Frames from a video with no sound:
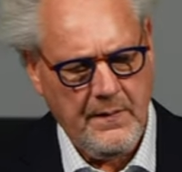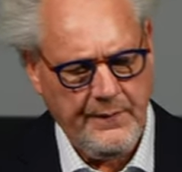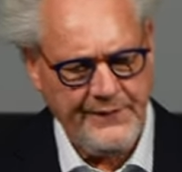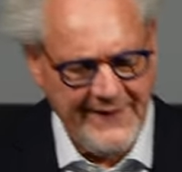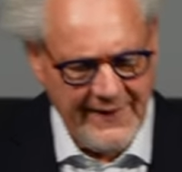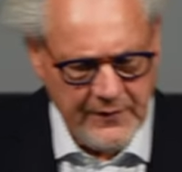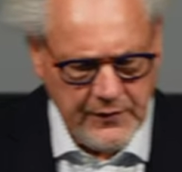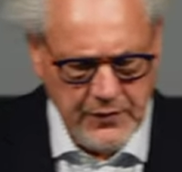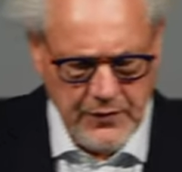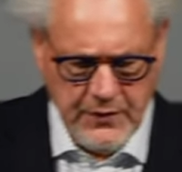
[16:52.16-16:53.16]
Dead
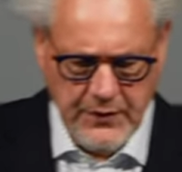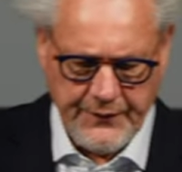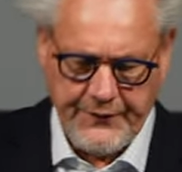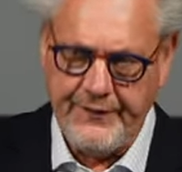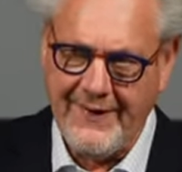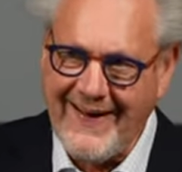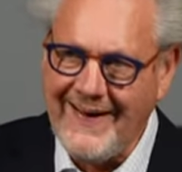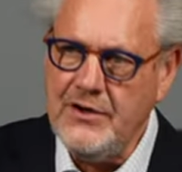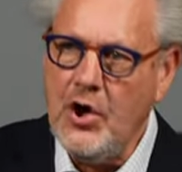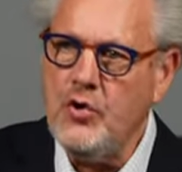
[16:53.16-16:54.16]
to God. There are
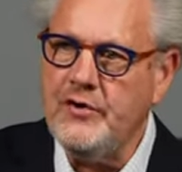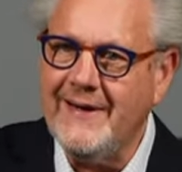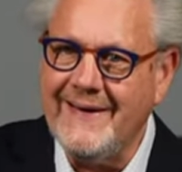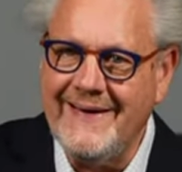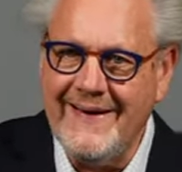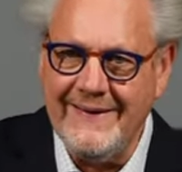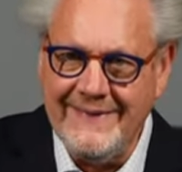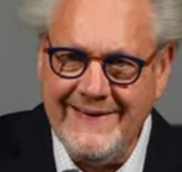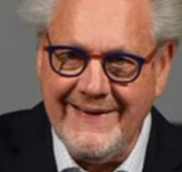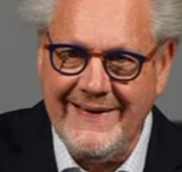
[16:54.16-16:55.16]
no
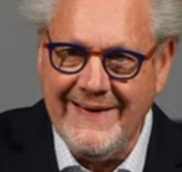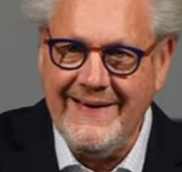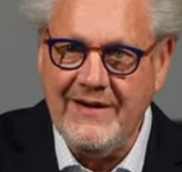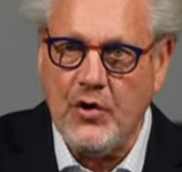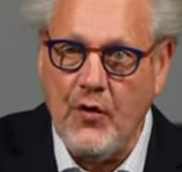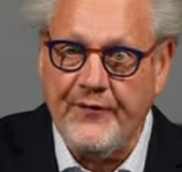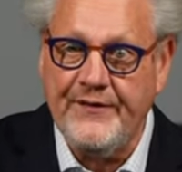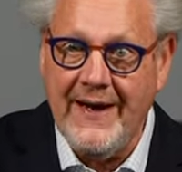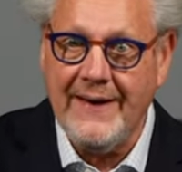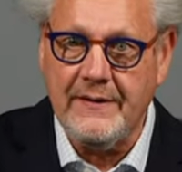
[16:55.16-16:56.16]
degrees of
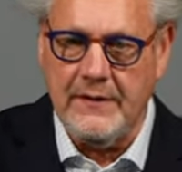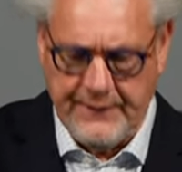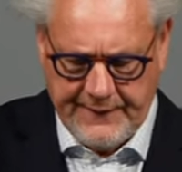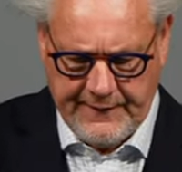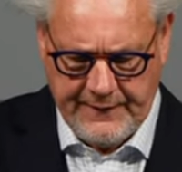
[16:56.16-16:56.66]
deadness.